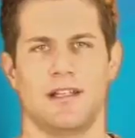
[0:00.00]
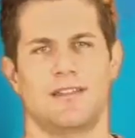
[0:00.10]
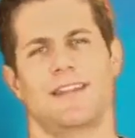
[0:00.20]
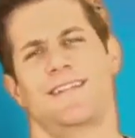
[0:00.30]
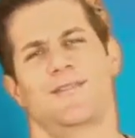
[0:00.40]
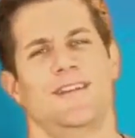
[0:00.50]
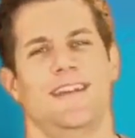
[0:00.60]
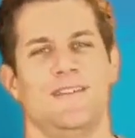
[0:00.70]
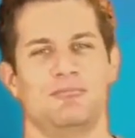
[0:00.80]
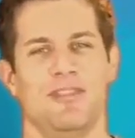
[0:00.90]
And I was like,
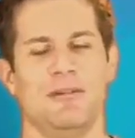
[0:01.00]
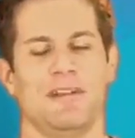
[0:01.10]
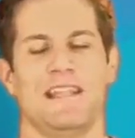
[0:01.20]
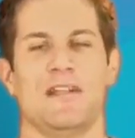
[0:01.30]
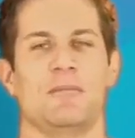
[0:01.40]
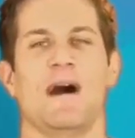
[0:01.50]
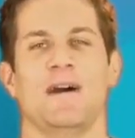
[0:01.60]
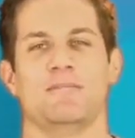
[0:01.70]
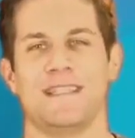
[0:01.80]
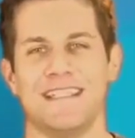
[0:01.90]
they don't want to hear
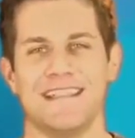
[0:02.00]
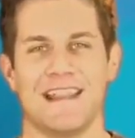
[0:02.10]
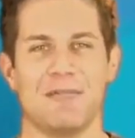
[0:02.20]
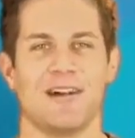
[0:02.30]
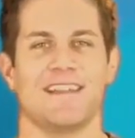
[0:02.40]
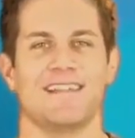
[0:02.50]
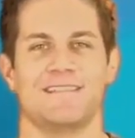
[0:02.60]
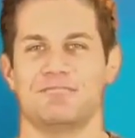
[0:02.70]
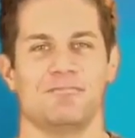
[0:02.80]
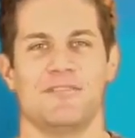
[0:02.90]
about me. They want
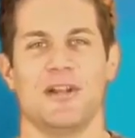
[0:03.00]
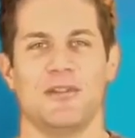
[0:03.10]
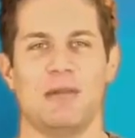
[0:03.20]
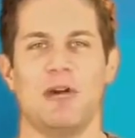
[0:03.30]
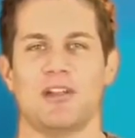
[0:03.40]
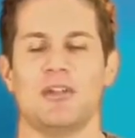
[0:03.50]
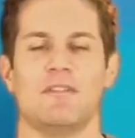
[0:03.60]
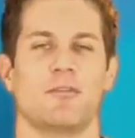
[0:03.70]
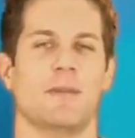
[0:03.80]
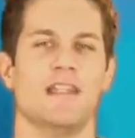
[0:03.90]
to, they want good
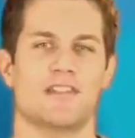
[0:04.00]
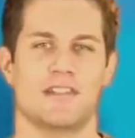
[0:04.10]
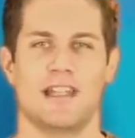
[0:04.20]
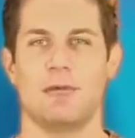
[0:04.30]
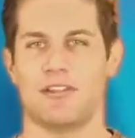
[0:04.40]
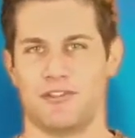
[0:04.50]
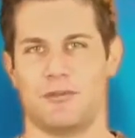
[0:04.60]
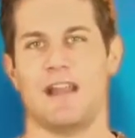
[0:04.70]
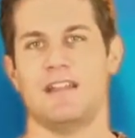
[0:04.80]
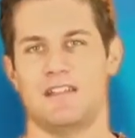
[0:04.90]
information. They want
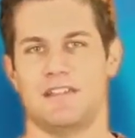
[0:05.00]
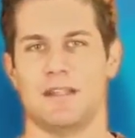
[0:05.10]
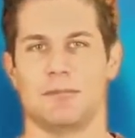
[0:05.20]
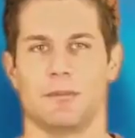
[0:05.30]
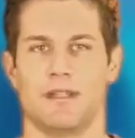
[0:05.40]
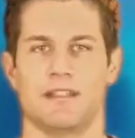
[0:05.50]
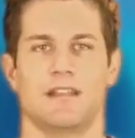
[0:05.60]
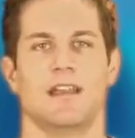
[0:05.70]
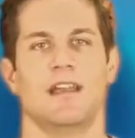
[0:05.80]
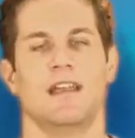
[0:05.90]
strategies to implement.